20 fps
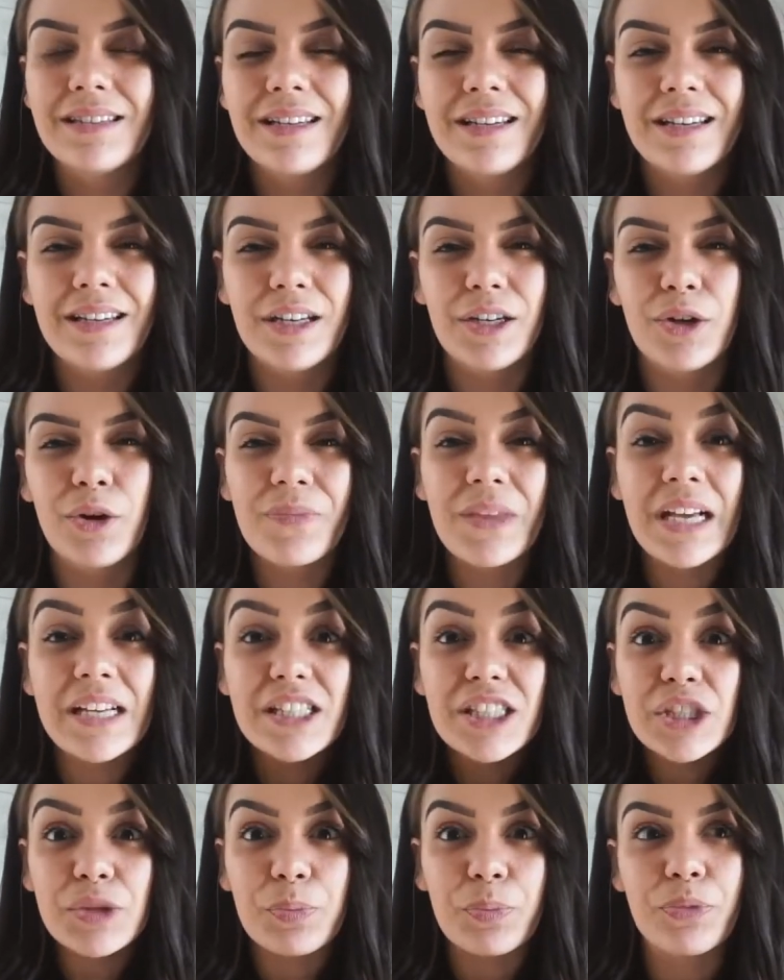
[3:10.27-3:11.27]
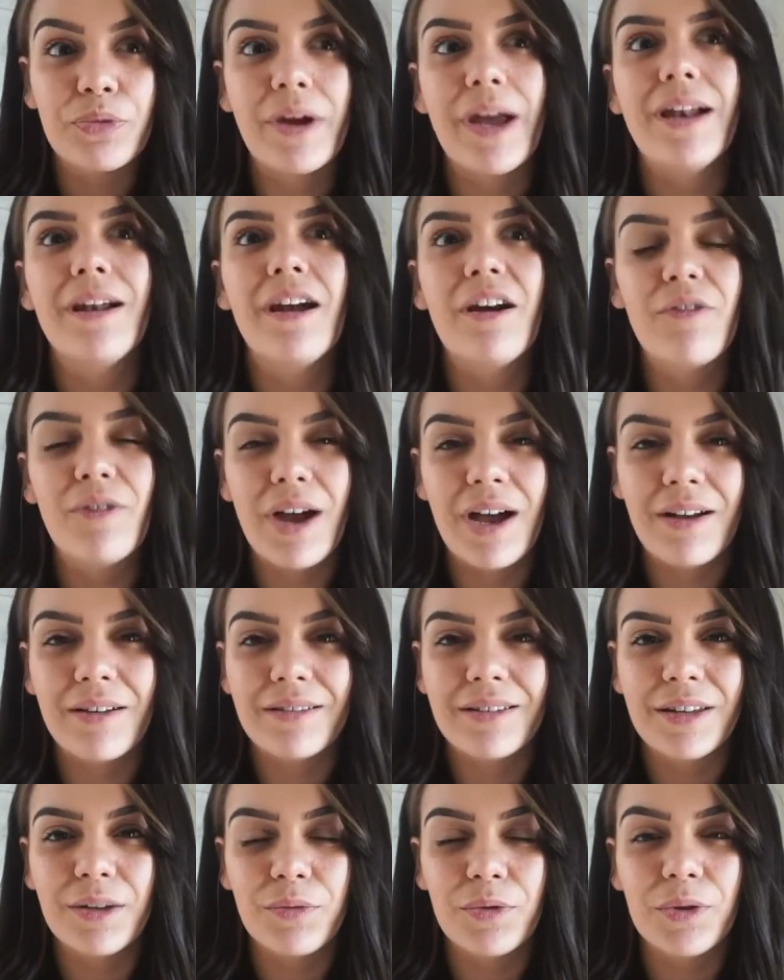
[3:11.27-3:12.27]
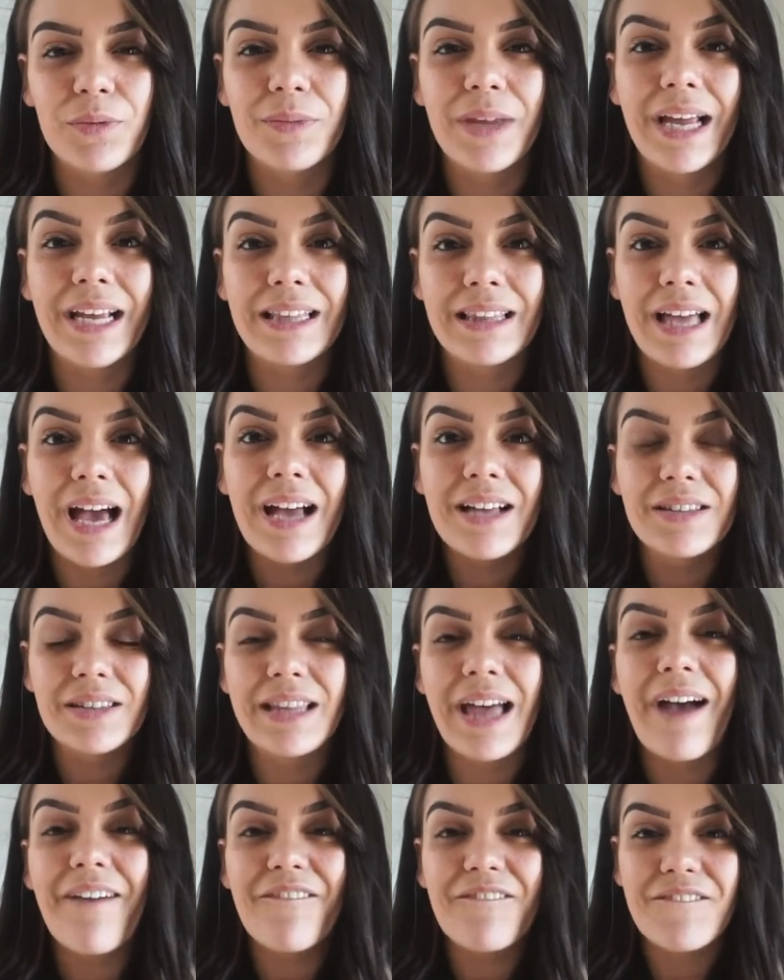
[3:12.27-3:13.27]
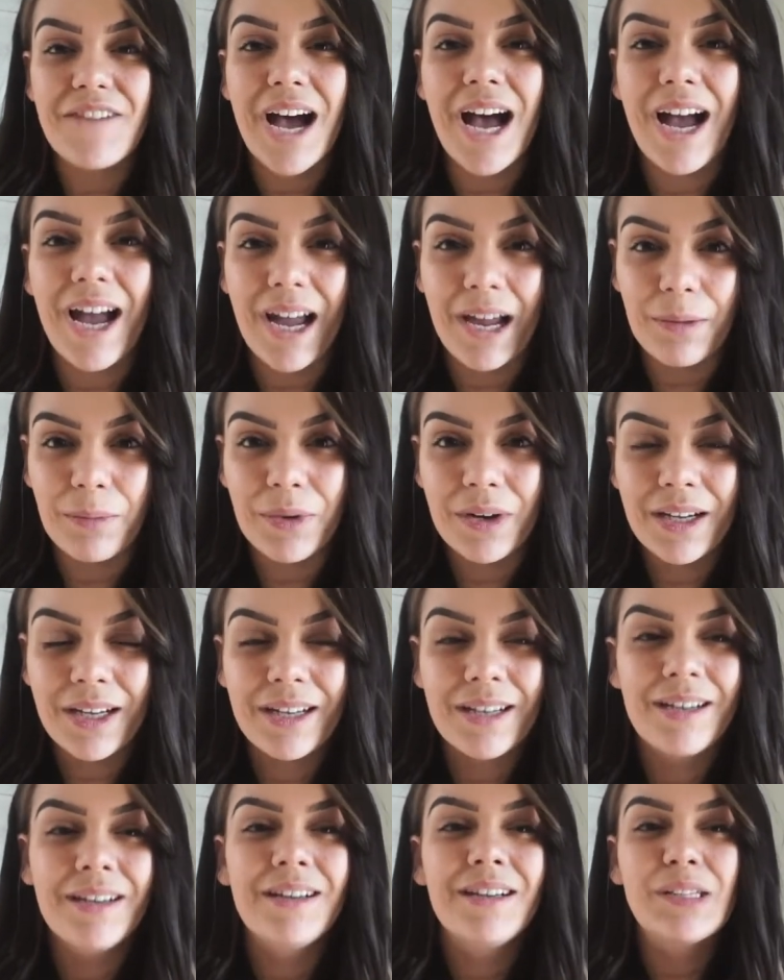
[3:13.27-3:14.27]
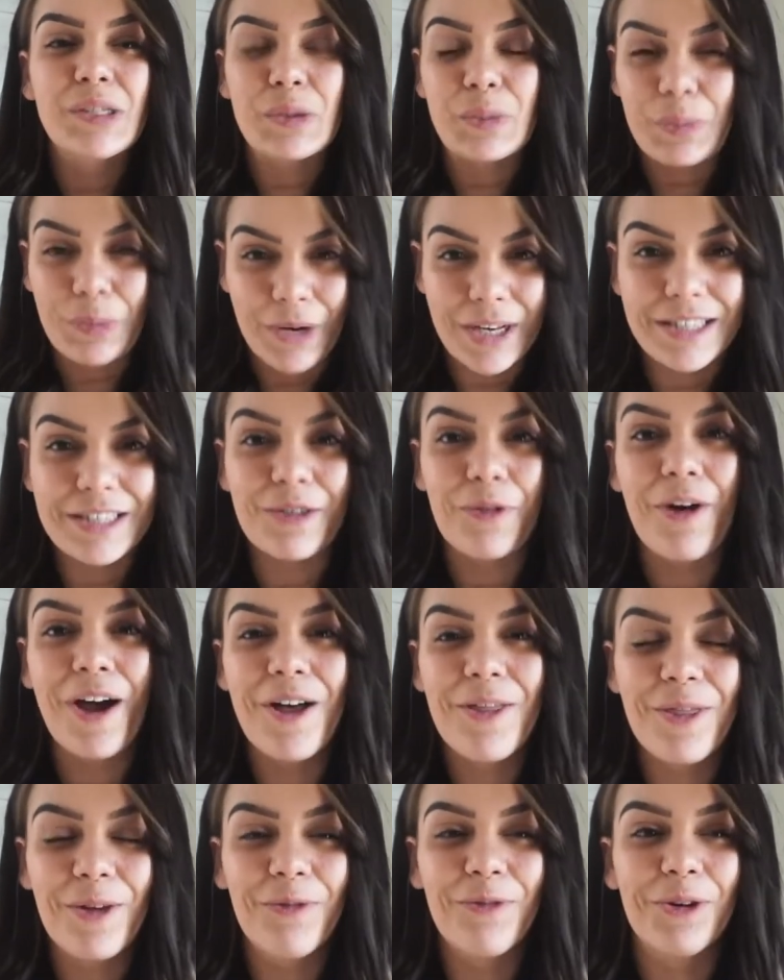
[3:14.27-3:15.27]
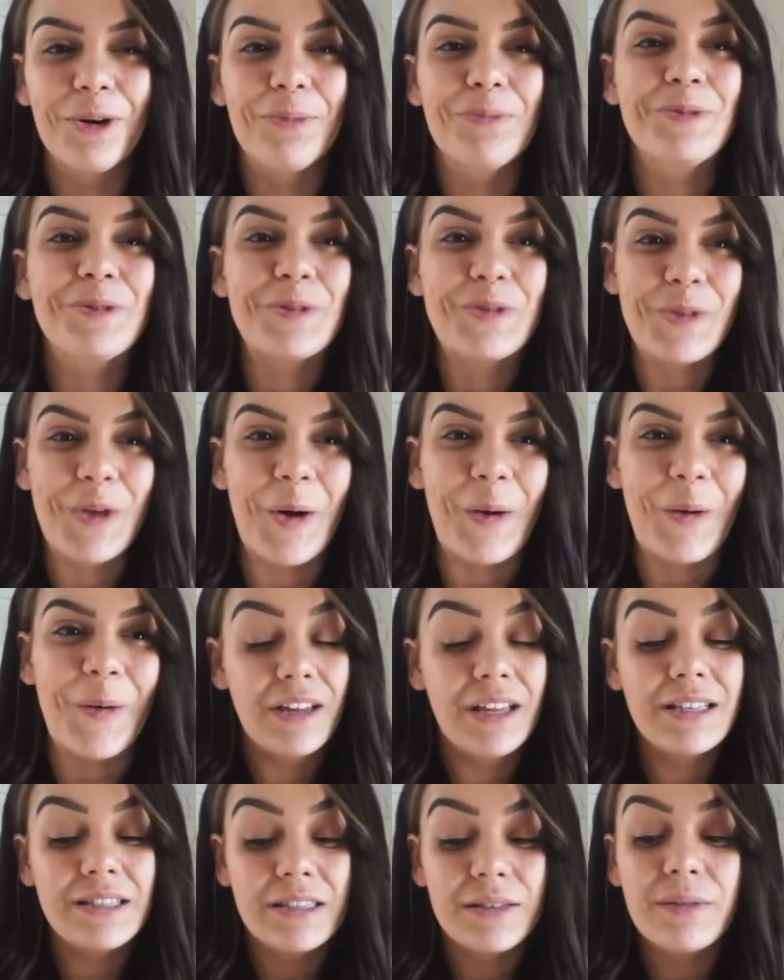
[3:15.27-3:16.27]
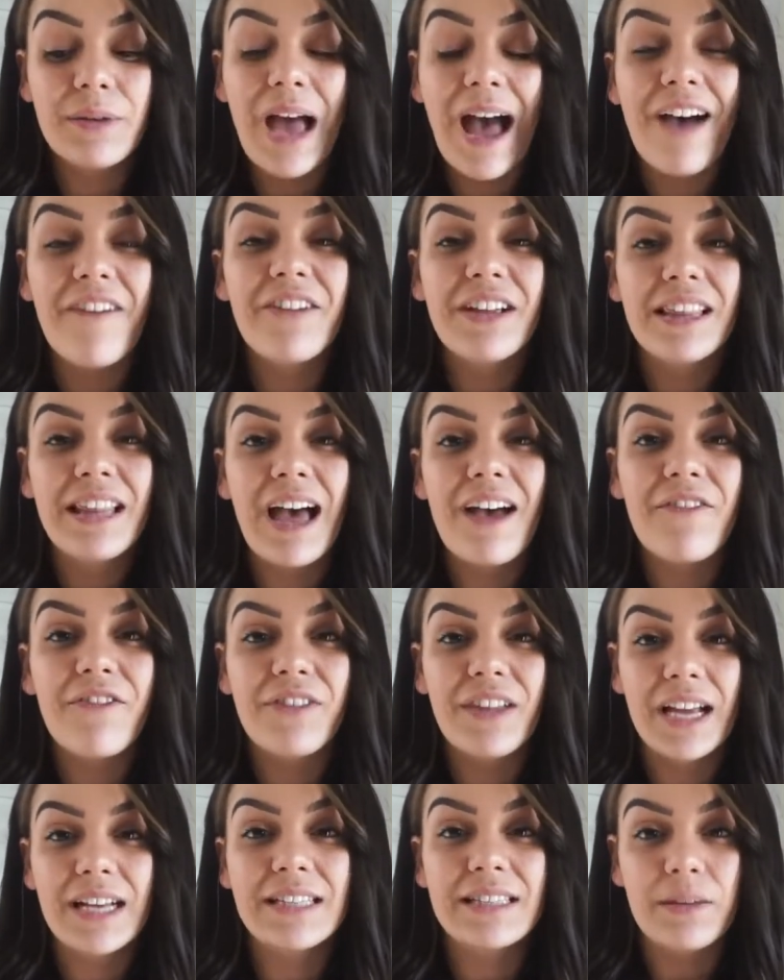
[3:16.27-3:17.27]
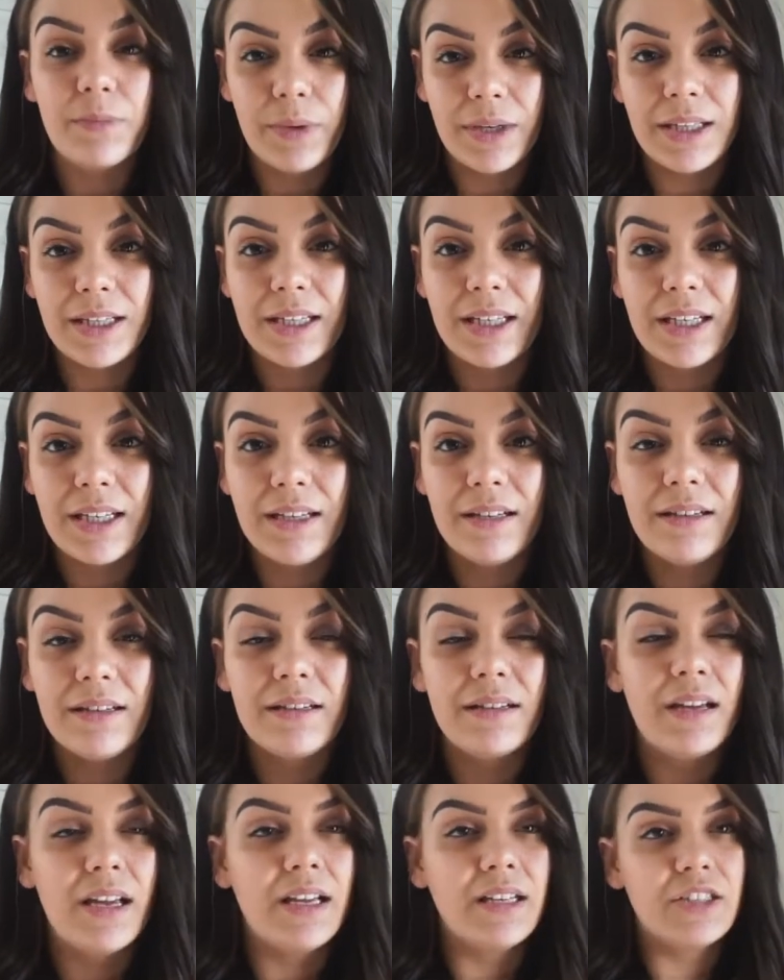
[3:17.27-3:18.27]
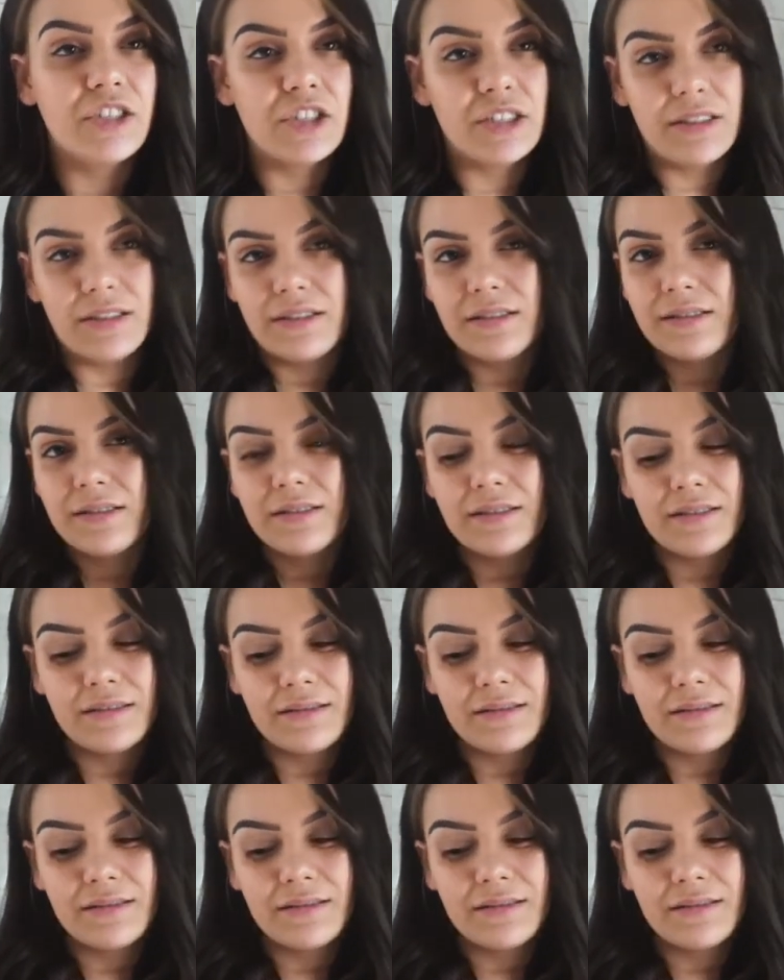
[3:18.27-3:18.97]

you know, spread around the room. Like that vibe spreads around the room. So having that flexibility is just